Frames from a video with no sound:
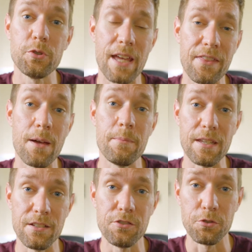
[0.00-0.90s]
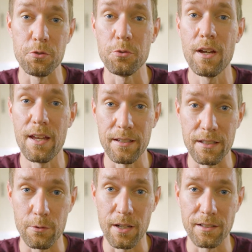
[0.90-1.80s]
get them into
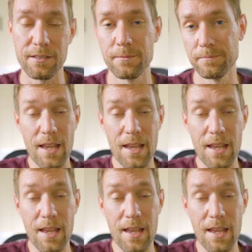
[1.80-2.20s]
eRIGS.